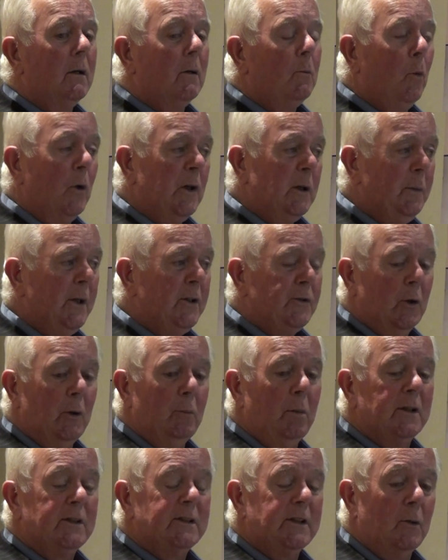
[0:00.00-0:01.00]
would there be
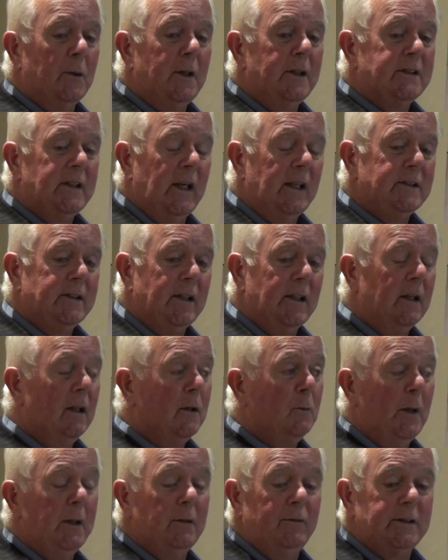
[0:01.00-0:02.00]
trouble? So he says he
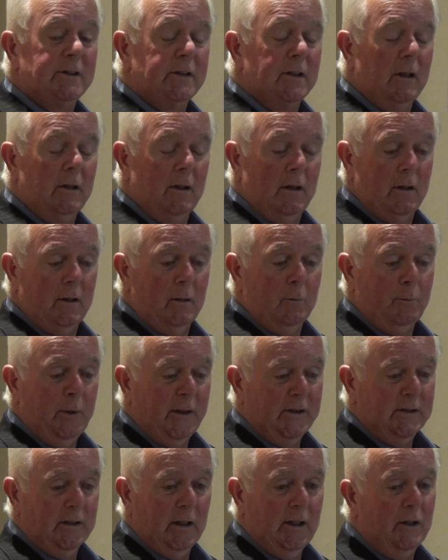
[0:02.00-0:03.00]
got rid of his
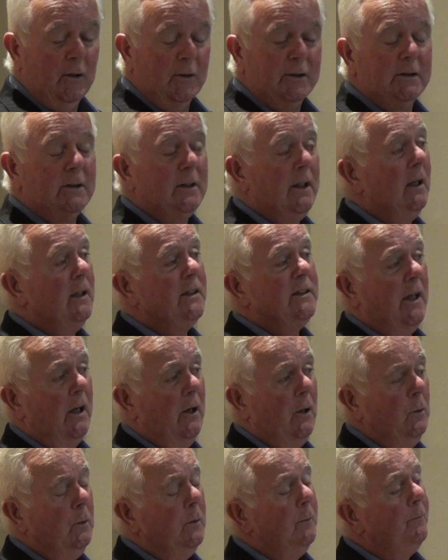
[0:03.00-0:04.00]
pistol. He doesn't tell us
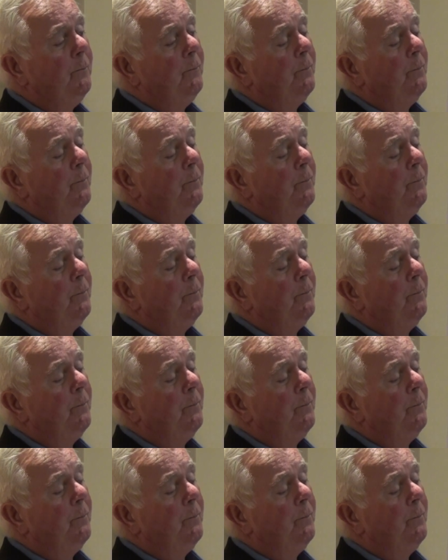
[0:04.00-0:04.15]
how.